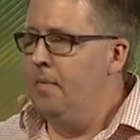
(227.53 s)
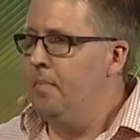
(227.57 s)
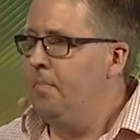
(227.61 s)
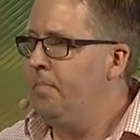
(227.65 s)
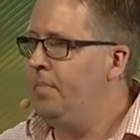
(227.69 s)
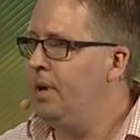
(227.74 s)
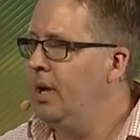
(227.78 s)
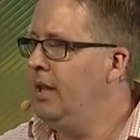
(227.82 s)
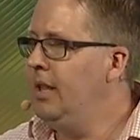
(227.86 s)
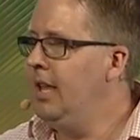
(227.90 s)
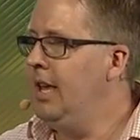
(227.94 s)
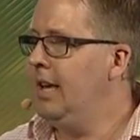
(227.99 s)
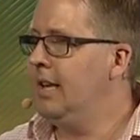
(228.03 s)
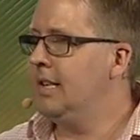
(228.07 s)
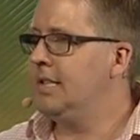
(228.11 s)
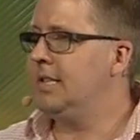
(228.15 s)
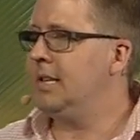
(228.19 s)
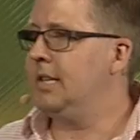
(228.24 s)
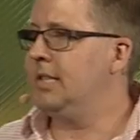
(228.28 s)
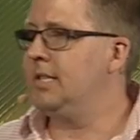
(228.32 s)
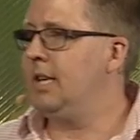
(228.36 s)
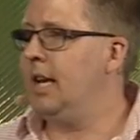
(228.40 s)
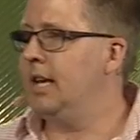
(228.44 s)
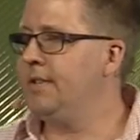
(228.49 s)
Building a
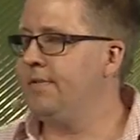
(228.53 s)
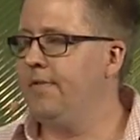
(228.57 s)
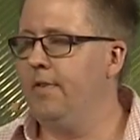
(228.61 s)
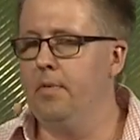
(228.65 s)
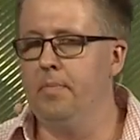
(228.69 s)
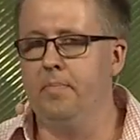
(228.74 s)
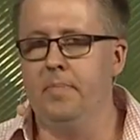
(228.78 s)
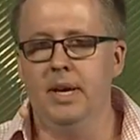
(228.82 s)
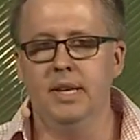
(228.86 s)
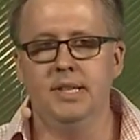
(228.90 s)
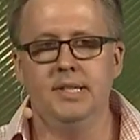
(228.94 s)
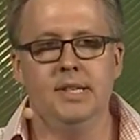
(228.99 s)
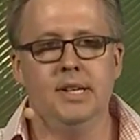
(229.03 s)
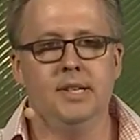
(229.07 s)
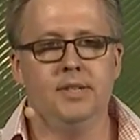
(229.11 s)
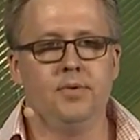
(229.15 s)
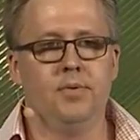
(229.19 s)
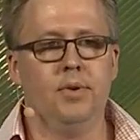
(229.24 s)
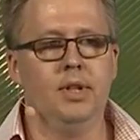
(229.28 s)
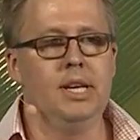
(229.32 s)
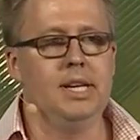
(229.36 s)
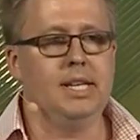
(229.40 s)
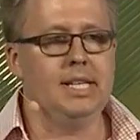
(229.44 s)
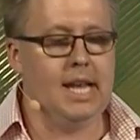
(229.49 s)
successful business
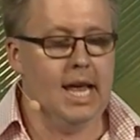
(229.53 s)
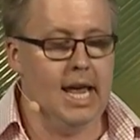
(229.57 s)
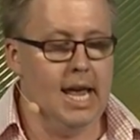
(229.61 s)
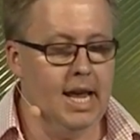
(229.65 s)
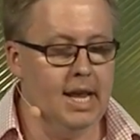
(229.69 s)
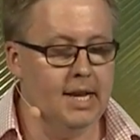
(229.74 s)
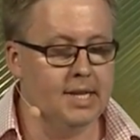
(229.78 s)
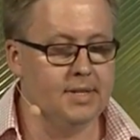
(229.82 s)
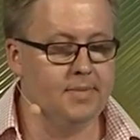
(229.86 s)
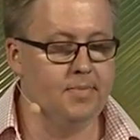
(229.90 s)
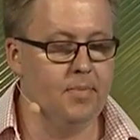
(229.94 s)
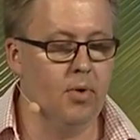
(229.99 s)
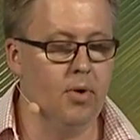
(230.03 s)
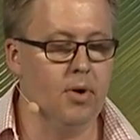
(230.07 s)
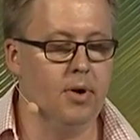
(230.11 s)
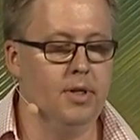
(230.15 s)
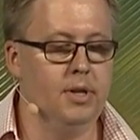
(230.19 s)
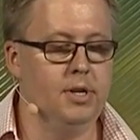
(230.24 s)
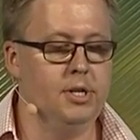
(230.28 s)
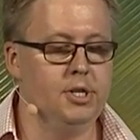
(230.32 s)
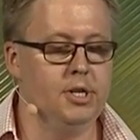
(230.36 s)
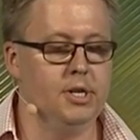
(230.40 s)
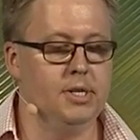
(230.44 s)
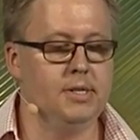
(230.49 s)
really takes more
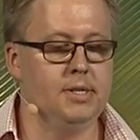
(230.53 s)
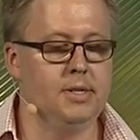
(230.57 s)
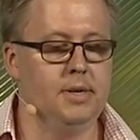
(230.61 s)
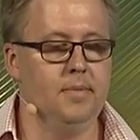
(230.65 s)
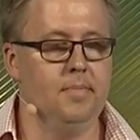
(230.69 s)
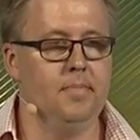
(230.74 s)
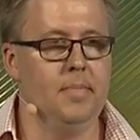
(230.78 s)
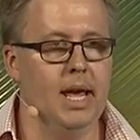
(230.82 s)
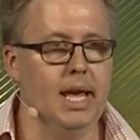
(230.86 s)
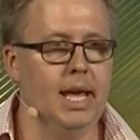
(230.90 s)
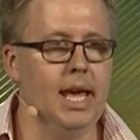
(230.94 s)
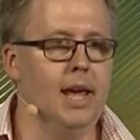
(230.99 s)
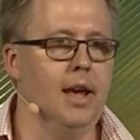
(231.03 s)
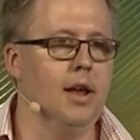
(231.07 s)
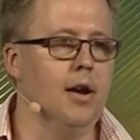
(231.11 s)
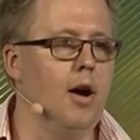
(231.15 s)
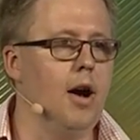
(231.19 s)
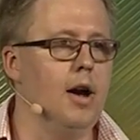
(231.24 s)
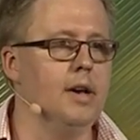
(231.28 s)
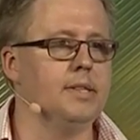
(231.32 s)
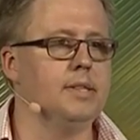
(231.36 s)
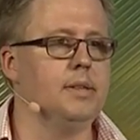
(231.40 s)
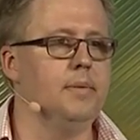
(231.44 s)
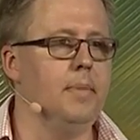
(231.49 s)
than just making an
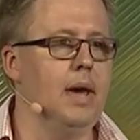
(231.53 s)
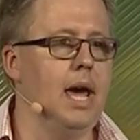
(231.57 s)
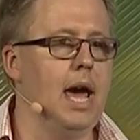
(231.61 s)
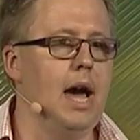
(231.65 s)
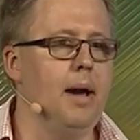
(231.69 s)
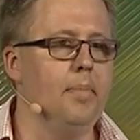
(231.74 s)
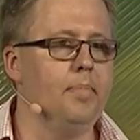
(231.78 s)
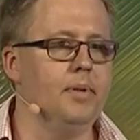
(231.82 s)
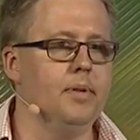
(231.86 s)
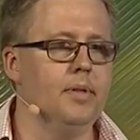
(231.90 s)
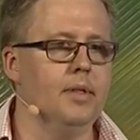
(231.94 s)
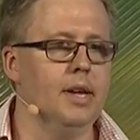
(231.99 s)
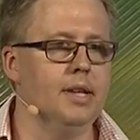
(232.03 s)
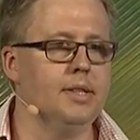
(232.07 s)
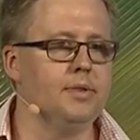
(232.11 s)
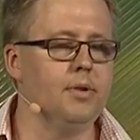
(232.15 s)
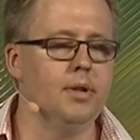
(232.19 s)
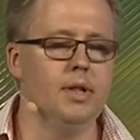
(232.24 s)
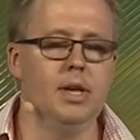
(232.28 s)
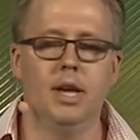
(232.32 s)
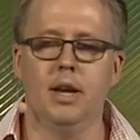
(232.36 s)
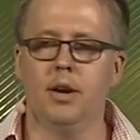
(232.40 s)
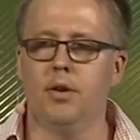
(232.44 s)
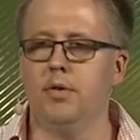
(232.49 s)
awesome app. That's
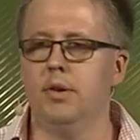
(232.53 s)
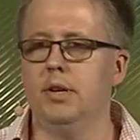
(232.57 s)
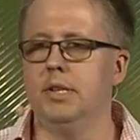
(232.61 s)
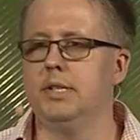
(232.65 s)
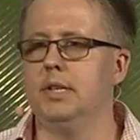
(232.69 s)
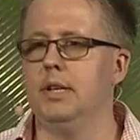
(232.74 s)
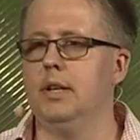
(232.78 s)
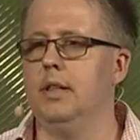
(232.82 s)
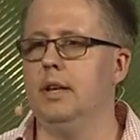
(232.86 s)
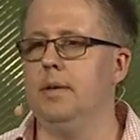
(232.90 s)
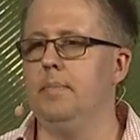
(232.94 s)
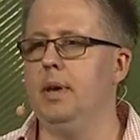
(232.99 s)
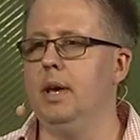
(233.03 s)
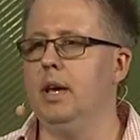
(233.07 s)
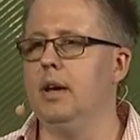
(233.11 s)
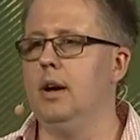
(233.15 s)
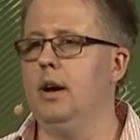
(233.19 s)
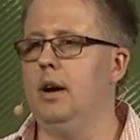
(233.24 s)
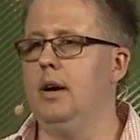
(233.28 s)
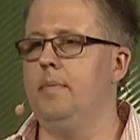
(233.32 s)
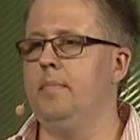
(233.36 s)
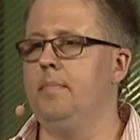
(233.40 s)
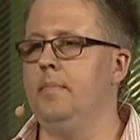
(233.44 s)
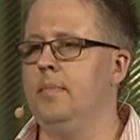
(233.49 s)
really increasingly
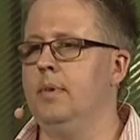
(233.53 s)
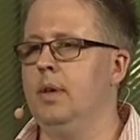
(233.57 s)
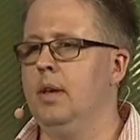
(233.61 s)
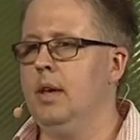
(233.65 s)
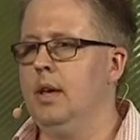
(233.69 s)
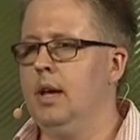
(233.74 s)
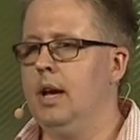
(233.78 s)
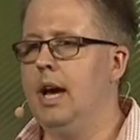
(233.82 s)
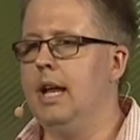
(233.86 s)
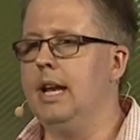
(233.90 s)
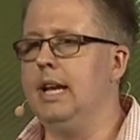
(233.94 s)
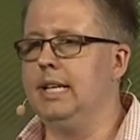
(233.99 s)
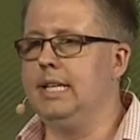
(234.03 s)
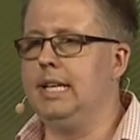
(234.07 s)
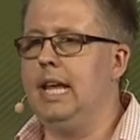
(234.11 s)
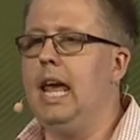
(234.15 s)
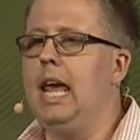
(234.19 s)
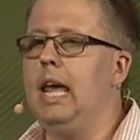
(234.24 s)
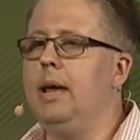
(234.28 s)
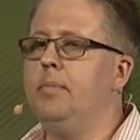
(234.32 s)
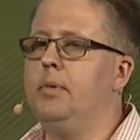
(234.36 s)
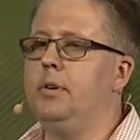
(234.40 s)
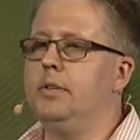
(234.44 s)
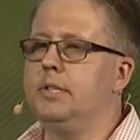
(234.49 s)
become kind of
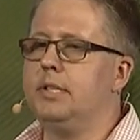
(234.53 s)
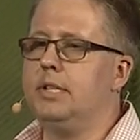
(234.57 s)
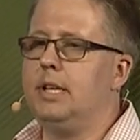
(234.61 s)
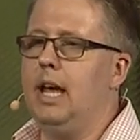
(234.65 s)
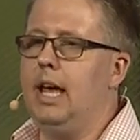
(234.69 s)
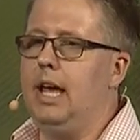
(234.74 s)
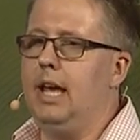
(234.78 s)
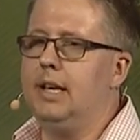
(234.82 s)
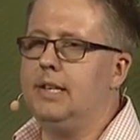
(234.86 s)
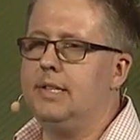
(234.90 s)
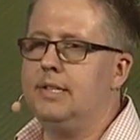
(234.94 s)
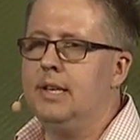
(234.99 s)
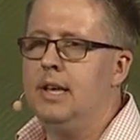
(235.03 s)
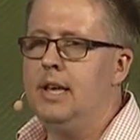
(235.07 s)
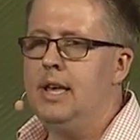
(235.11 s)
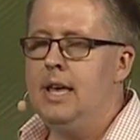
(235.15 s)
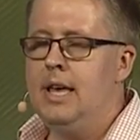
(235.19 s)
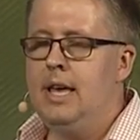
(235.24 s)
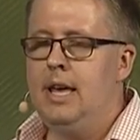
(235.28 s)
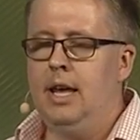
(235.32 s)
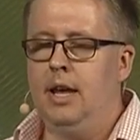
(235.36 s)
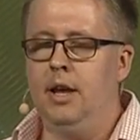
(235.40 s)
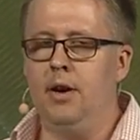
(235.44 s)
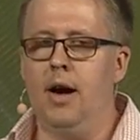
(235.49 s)
table stakes.
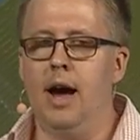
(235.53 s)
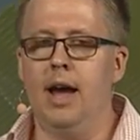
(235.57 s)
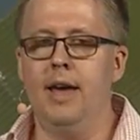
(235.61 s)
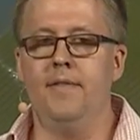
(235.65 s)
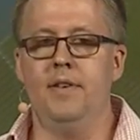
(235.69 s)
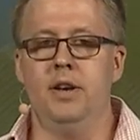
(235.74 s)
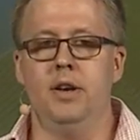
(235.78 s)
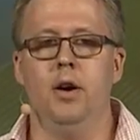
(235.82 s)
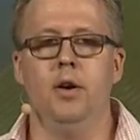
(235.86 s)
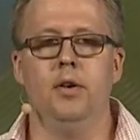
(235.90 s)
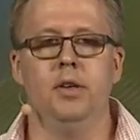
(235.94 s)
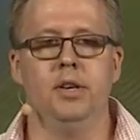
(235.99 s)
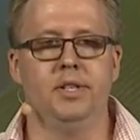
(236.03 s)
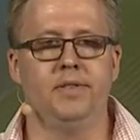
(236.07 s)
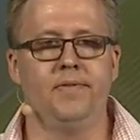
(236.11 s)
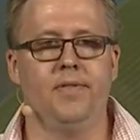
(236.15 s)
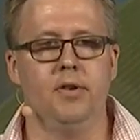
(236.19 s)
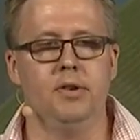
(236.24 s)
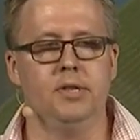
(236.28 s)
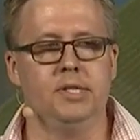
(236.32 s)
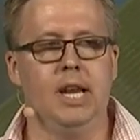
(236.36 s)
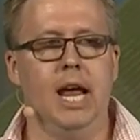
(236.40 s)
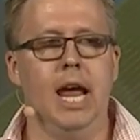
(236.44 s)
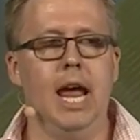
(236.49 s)
You know, I even know this
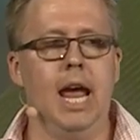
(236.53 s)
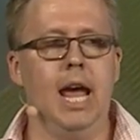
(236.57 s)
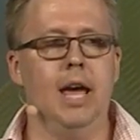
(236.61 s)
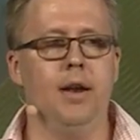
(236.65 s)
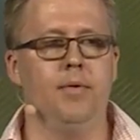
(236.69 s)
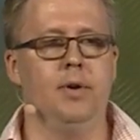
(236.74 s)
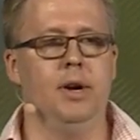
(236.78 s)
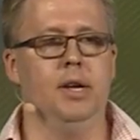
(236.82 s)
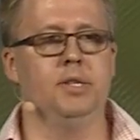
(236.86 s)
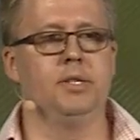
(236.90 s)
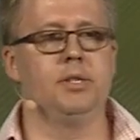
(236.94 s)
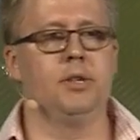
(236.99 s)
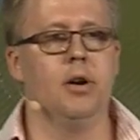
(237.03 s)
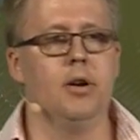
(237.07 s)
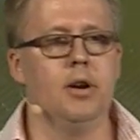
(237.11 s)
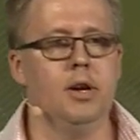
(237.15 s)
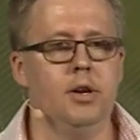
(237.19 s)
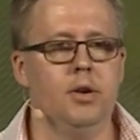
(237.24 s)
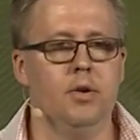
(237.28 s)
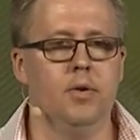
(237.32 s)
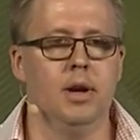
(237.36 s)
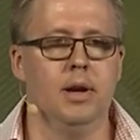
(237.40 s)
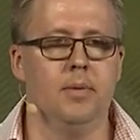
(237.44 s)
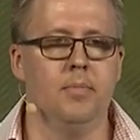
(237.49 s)
firsthand. When I
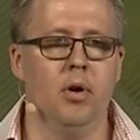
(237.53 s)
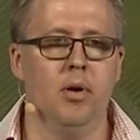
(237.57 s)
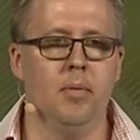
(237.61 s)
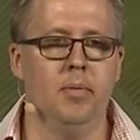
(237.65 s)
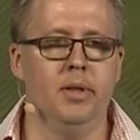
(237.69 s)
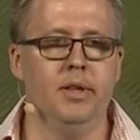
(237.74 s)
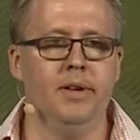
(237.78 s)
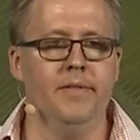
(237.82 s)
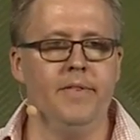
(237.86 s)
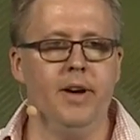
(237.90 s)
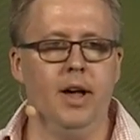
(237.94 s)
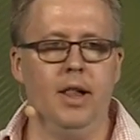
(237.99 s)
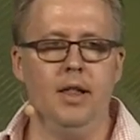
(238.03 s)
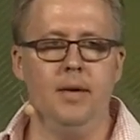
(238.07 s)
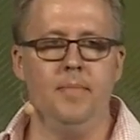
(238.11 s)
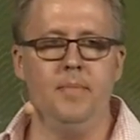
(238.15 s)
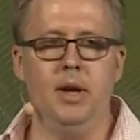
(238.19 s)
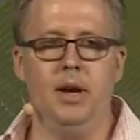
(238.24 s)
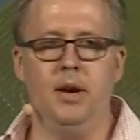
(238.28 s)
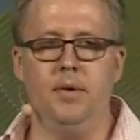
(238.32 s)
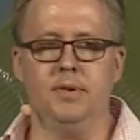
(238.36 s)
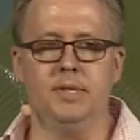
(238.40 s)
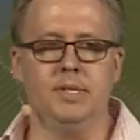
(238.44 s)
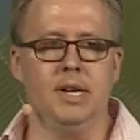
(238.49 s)
started doing mobile
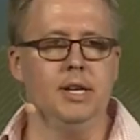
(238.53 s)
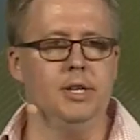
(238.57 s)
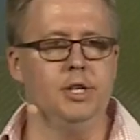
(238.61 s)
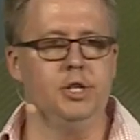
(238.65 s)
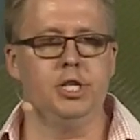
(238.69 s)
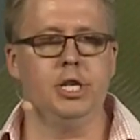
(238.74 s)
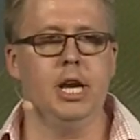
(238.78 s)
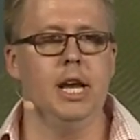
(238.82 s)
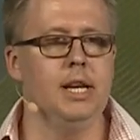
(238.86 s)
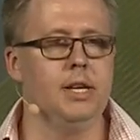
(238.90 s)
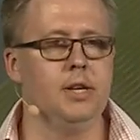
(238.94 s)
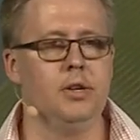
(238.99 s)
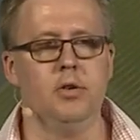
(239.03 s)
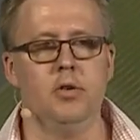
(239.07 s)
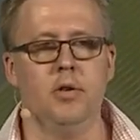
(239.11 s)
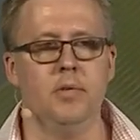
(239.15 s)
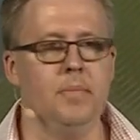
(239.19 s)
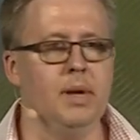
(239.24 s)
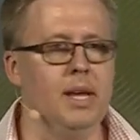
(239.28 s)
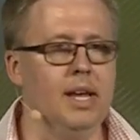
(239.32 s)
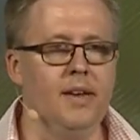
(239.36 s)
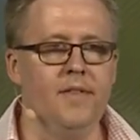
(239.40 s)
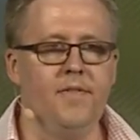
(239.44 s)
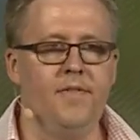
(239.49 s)
development, it was on
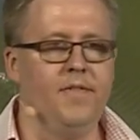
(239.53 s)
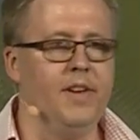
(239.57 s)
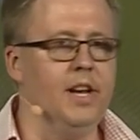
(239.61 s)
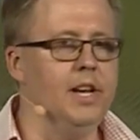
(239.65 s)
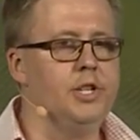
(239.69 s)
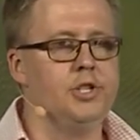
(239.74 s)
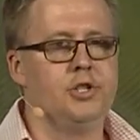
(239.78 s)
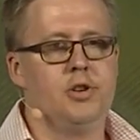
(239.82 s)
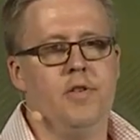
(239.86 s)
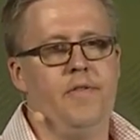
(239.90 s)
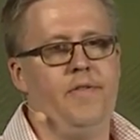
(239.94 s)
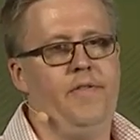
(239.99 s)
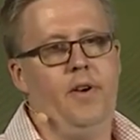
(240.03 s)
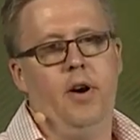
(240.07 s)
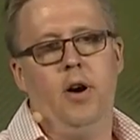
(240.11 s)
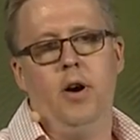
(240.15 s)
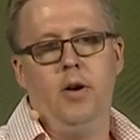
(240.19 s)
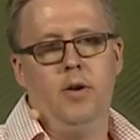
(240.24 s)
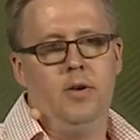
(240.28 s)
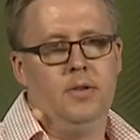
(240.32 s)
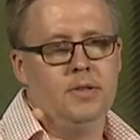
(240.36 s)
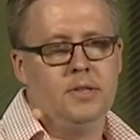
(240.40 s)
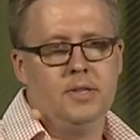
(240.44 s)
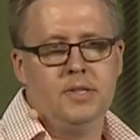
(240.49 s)
J2ME feature
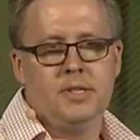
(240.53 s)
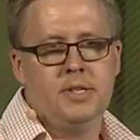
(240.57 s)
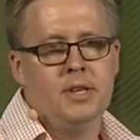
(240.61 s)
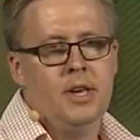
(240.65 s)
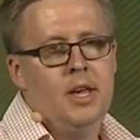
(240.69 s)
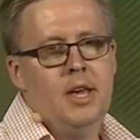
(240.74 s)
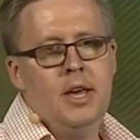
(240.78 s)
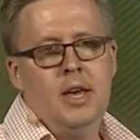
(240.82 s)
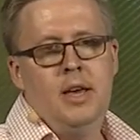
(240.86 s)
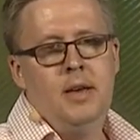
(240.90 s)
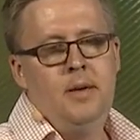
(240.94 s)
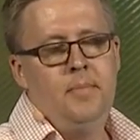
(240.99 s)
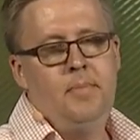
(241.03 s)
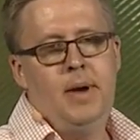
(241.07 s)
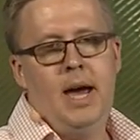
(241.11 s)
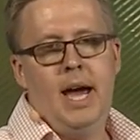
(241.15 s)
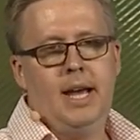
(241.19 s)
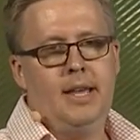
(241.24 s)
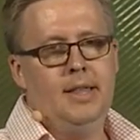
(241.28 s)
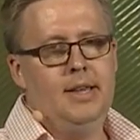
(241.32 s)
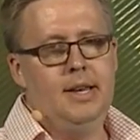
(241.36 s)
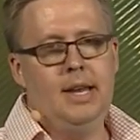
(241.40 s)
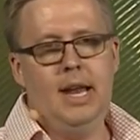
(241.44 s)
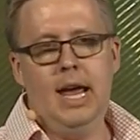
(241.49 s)
phones
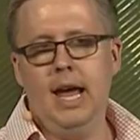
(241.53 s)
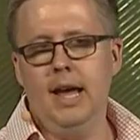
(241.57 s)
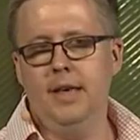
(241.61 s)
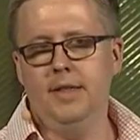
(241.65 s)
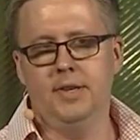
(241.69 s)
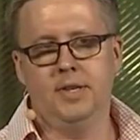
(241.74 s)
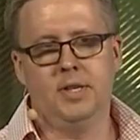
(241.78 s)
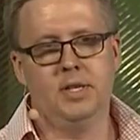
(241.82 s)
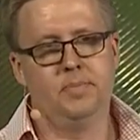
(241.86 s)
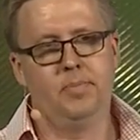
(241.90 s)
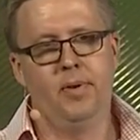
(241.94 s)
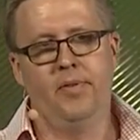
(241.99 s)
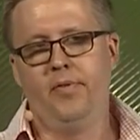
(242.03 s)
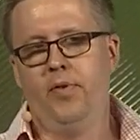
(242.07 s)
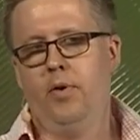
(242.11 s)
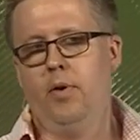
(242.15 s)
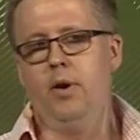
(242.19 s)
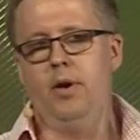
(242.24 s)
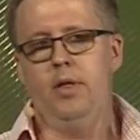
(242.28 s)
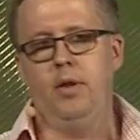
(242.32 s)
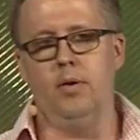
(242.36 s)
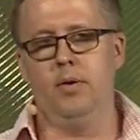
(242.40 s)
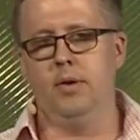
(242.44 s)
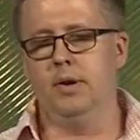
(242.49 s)
back in the day, and this is
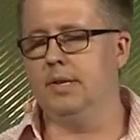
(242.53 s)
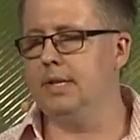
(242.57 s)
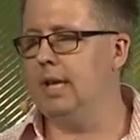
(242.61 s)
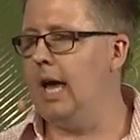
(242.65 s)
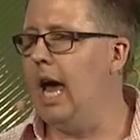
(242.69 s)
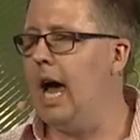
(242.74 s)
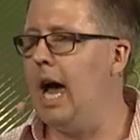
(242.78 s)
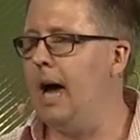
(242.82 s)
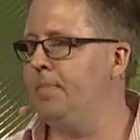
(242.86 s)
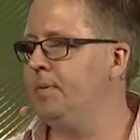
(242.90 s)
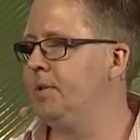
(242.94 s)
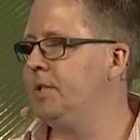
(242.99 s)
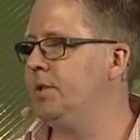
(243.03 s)
before there was app